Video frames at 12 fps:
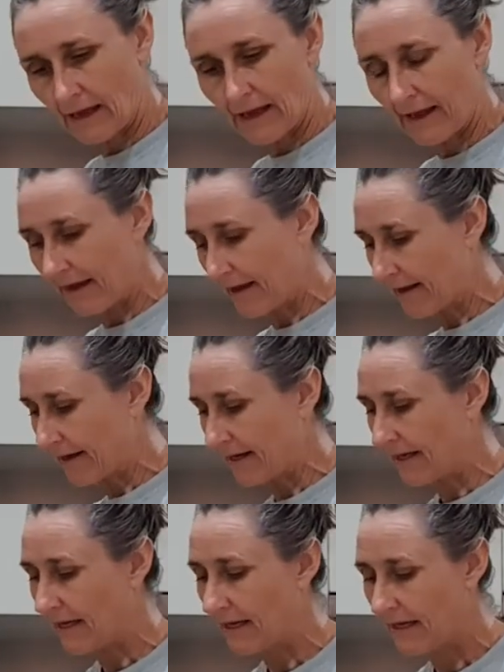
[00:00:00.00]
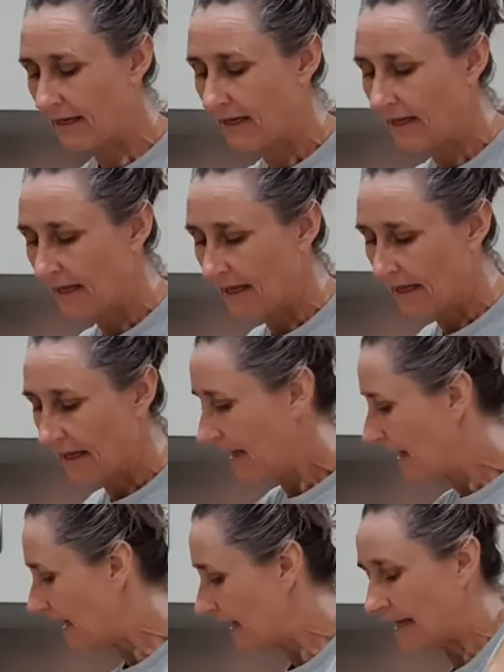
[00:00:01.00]
Okay,
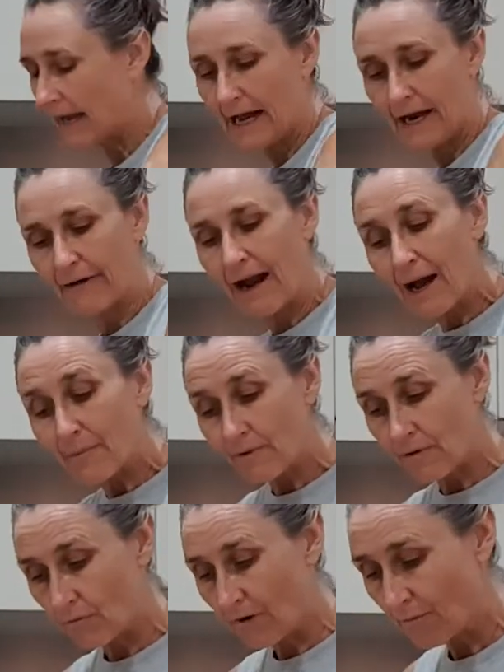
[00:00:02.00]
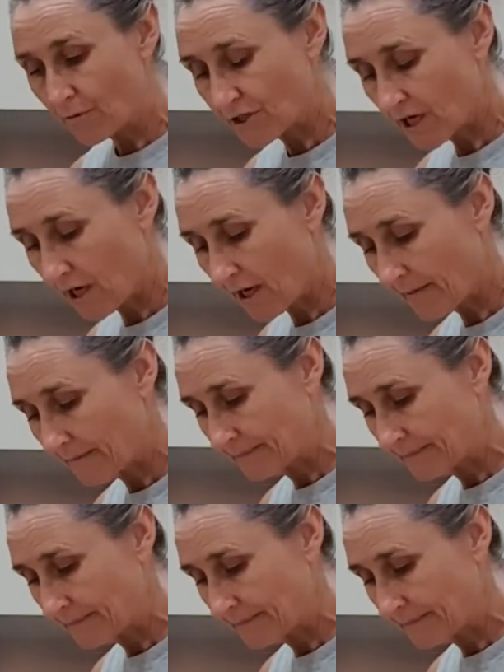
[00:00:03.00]
layer up one more time.